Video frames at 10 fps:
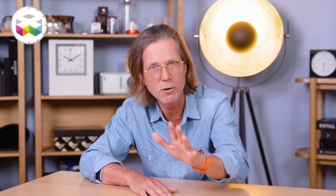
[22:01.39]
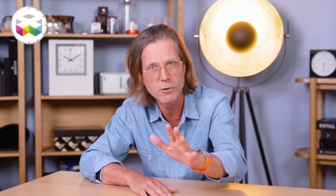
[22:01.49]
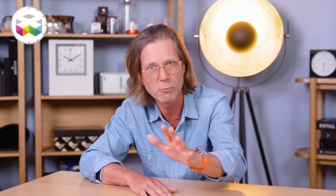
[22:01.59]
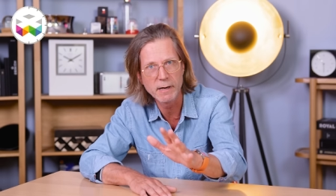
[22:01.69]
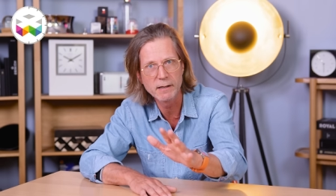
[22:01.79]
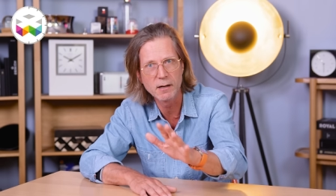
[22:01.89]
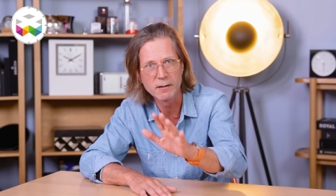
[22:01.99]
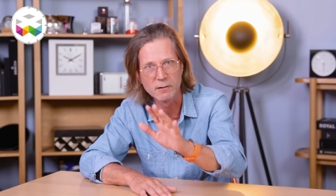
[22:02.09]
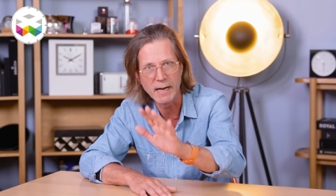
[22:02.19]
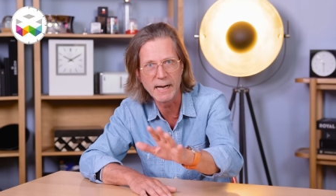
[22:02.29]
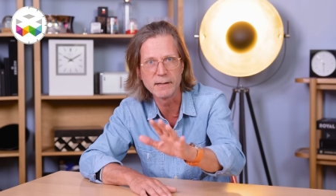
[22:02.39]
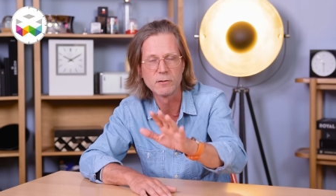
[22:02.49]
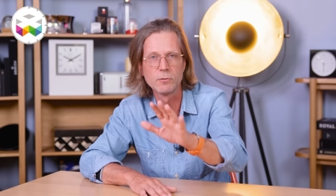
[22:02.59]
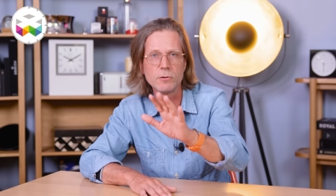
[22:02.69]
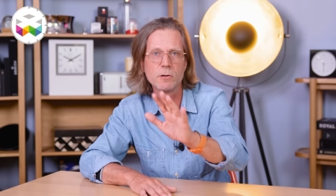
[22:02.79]
on your radar to
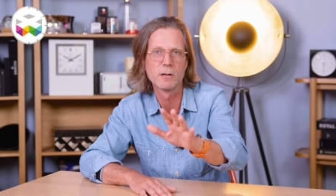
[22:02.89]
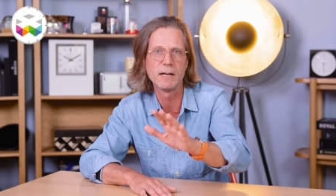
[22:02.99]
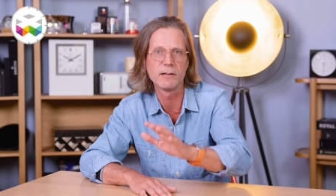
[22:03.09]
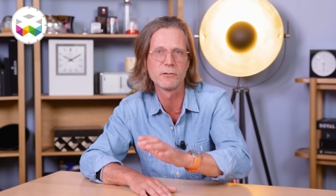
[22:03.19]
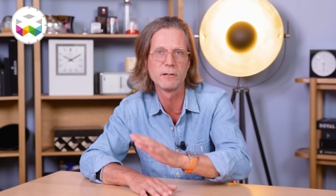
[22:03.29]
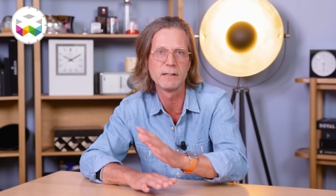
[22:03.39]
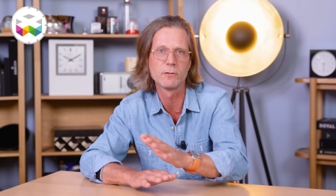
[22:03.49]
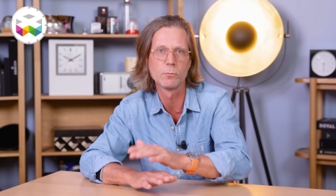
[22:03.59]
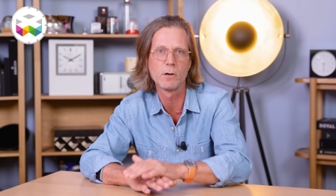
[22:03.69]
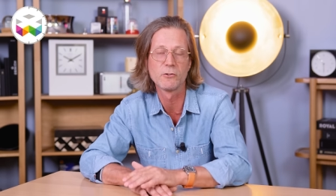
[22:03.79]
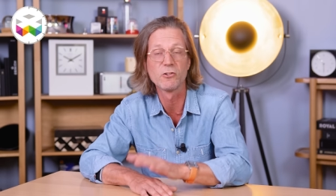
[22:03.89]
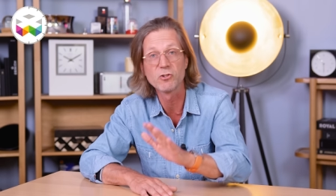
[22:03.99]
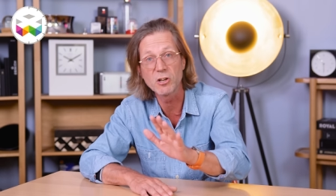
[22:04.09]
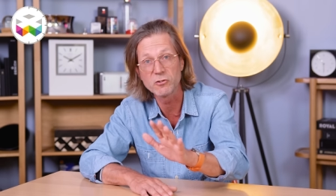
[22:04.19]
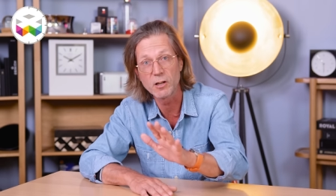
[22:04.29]
add to your collection, this watch
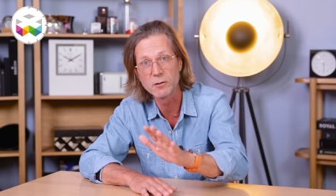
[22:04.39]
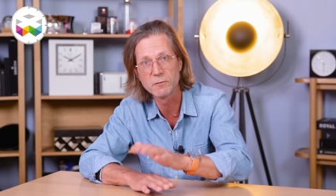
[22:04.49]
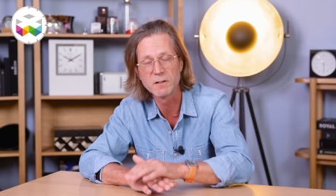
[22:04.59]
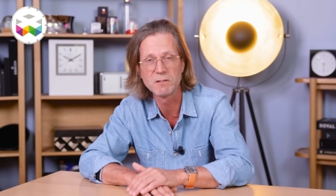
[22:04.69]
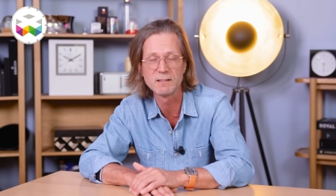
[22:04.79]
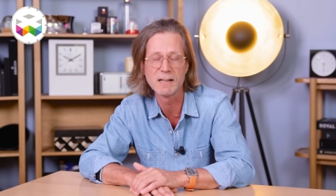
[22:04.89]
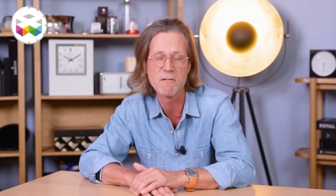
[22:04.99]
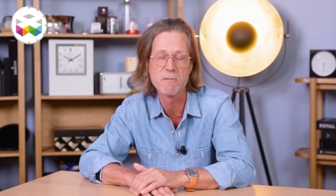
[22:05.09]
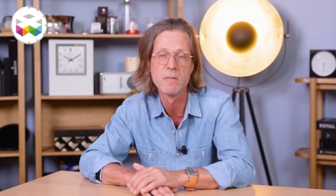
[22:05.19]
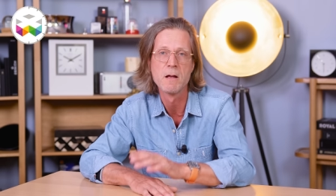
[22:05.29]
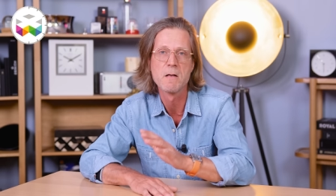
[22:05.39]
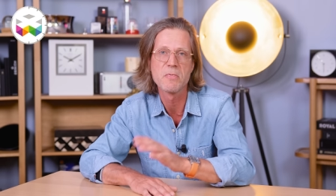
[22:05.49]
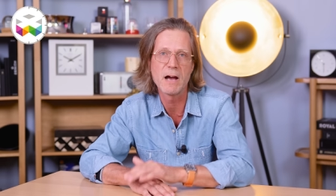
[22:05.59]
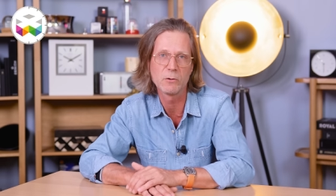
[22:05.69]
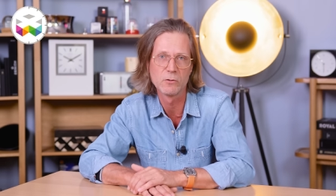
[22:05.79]
just under
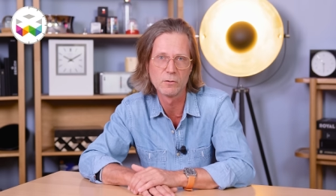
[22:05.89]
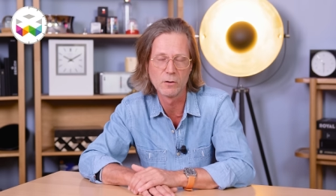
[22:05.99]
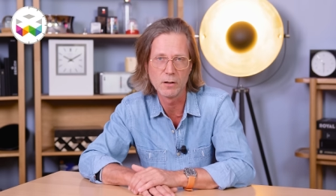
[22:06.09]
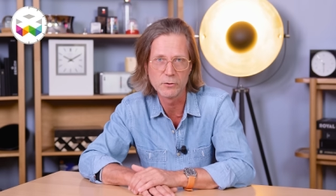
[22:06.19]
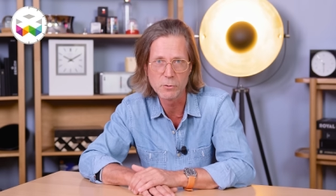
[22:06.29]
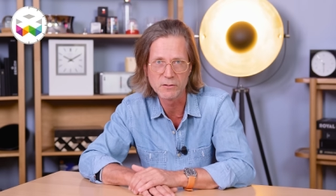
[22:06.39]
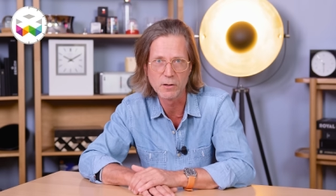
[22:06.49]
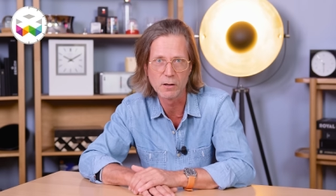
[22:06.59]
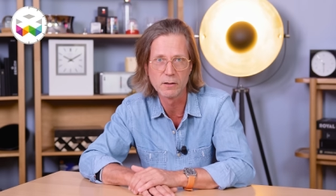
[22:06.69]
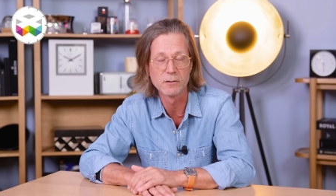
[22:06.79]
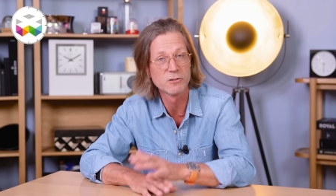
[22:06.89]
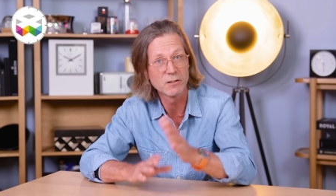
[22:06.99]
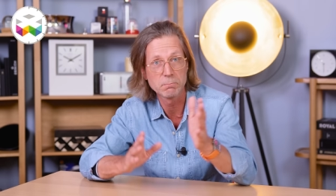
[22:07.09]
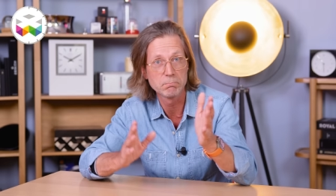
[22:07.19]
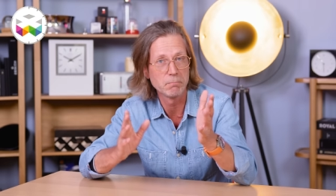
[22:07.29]
57,000 uh, US dollar
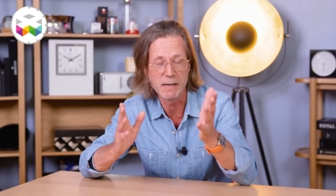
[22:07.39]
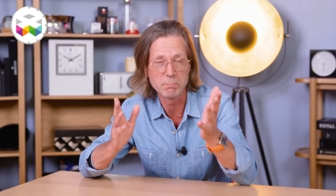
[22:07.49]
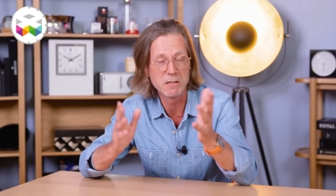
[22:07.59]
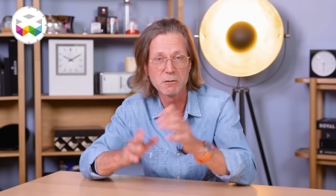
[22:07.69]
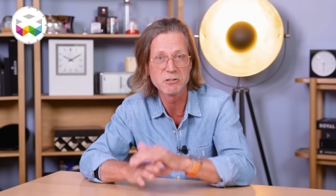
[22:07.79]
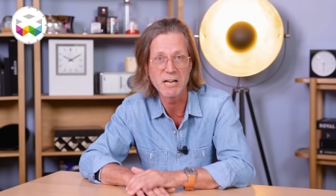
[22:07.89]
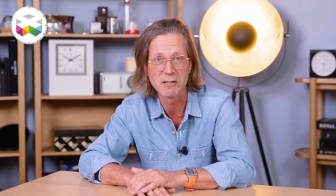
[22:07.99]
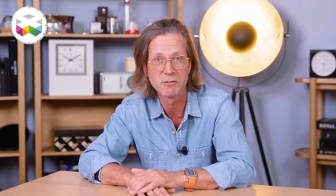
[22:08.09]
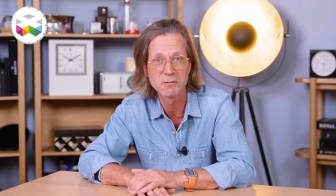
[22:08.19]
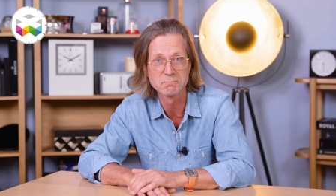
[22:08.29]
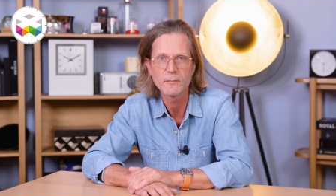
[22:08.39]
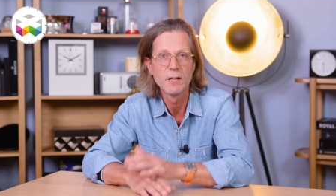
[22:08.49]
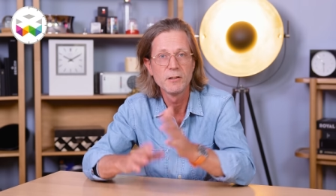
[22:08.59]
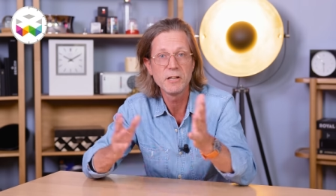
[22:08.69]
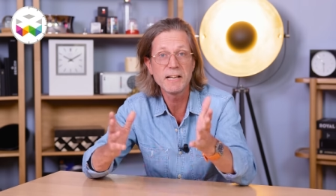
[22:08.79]
just might be your chance.
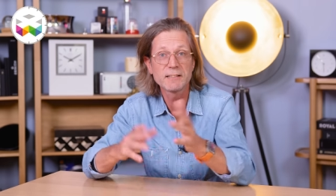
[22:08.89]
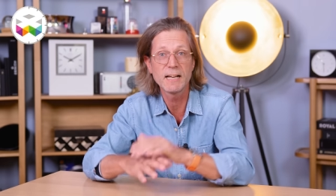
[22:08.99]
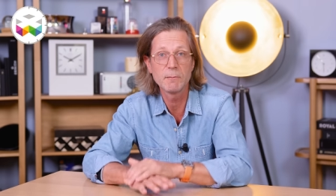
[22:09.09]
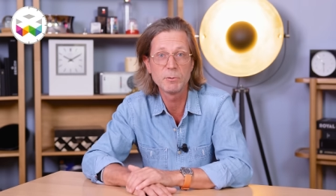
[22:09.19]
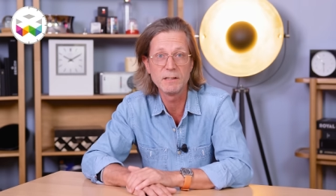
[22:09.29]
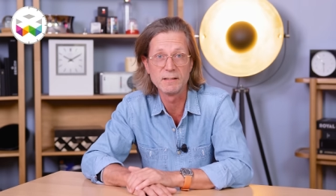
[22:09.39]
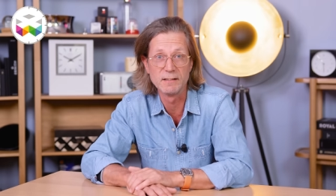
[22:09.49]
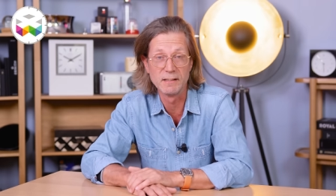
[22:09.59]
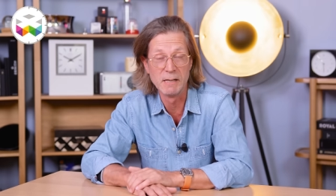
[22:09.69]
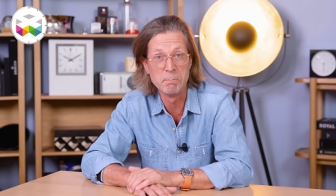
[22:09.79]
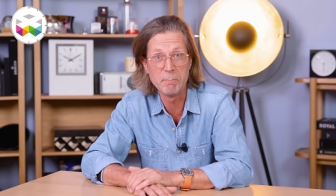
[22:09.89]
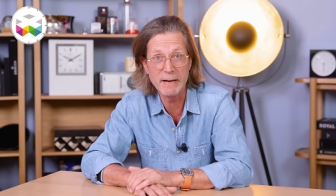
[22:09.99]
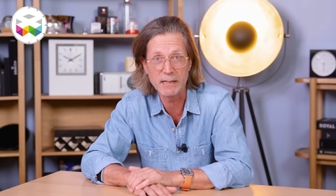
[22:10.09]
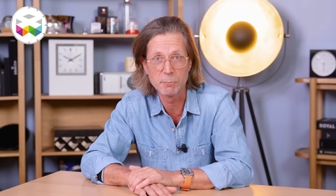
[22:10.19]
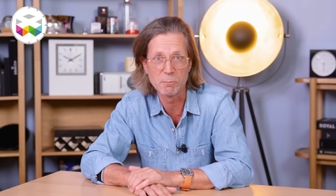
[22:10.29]
The next timepiece is an
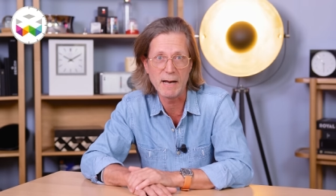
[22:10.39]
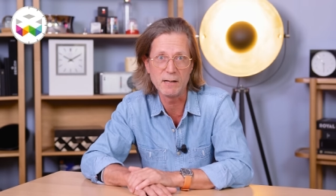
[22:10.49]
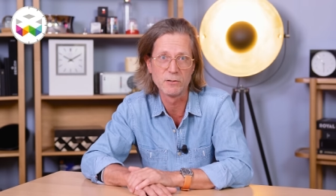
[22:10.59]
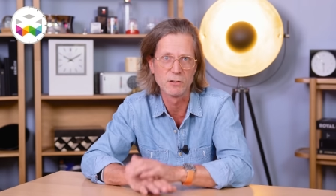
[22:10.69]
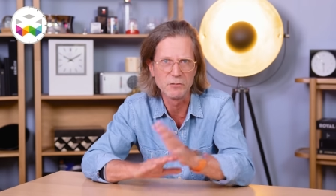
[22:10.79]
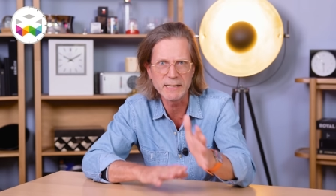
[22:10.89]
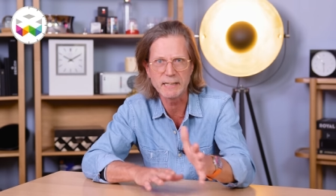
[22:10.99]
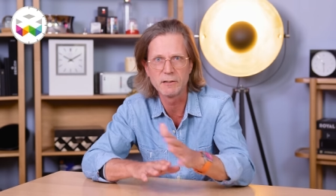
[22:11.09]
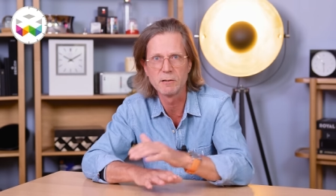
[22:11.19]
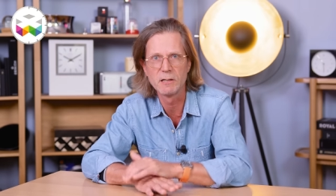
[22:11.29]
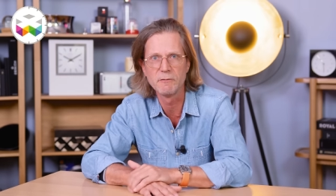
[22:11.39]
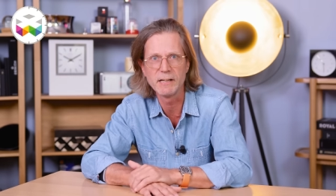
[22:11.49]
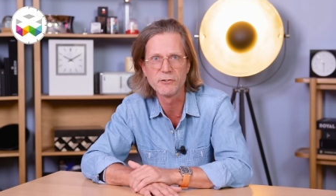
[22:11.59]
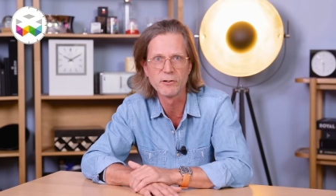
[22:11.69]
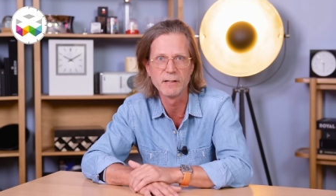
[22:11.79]
impeccable balance of technical
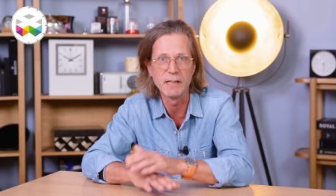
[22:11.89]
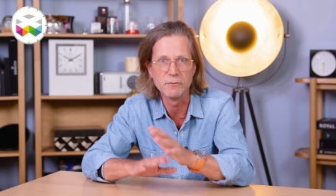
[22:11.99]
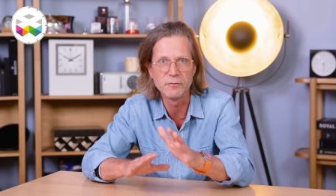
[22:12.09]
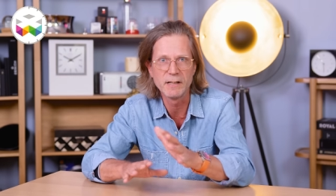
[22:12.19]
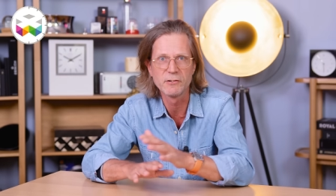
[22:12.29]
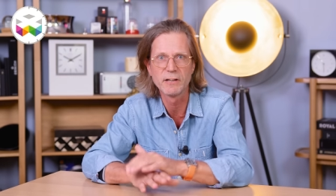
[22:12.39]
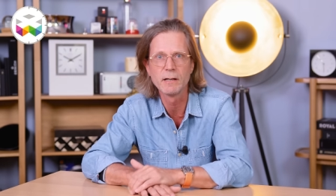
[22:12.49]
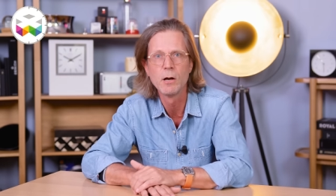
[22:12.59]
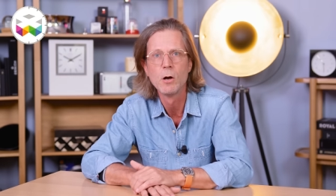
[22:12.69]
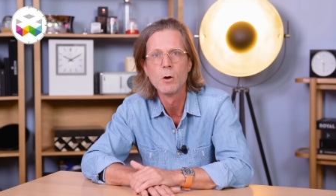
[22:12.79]
innovation and finishing,